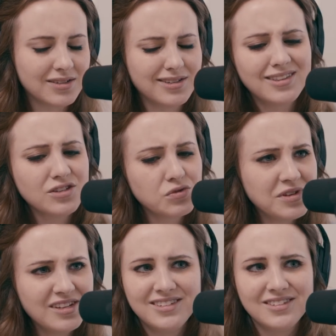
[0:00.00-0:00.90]
So I was like, this will
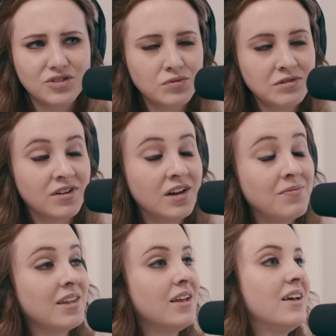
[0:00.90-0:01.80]
be easy. This will be
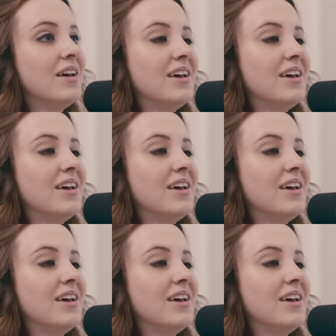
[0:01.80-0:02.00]
fun. Yeah.